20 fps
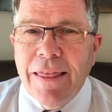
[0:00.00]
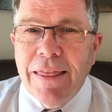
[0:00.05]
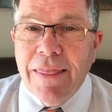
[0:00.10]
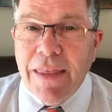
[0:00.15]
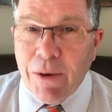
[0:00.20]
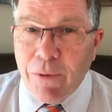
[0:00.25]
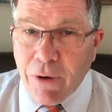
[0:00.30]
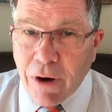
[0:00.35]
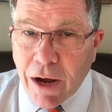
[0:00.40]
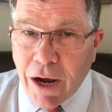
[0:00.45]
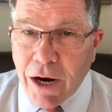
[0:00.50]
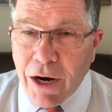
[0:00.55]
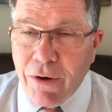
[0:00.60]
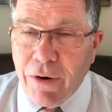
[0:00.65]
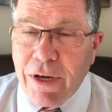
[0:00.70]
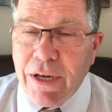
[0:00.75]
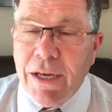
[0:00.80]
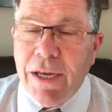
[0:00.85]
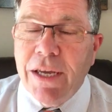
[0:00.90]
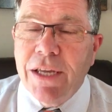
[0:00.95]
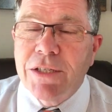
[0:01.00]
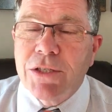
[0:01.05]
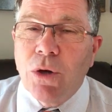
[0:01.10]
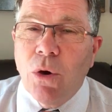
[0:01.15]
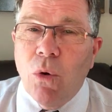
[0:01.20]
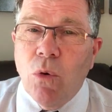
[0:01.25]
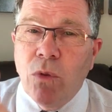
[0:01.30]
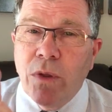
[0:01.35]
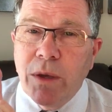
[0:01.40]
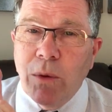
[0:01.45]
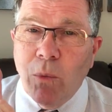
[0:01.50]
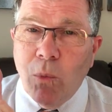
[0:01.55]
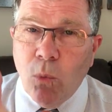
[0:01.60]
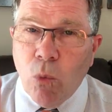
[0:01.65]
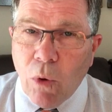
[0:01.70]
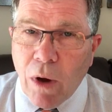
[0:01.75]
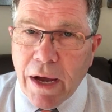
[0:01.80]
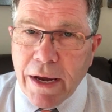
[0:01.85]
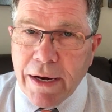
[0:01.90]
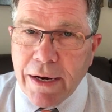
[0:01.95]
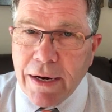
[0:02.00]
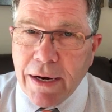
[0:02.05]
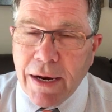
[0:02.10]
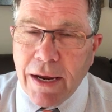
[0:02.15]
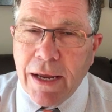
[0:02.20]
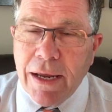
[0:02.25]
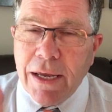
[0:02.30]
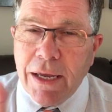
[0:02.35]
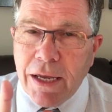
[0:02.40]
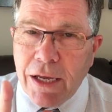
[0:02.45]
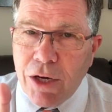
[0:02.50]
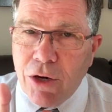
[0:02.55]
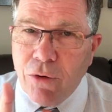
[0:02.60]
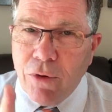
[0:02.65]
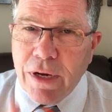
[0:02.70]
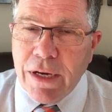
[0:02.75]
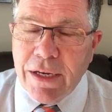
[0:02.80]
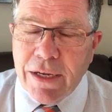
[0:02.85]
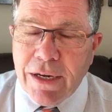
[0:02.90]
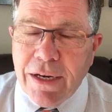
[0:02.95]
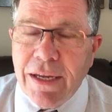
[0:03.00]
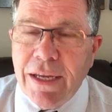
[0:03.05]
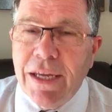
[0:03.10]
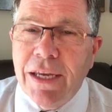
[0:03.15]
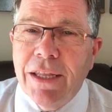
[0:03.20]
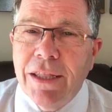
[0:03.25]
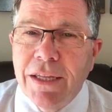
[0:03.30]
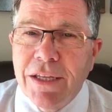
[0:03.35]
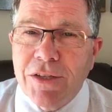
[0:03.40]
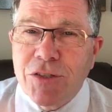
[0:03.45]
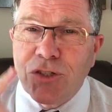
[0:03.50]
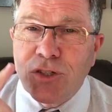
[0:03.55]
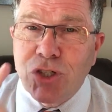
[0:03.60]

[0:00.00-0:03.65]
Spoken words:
They were hungry is only one ingredient in this.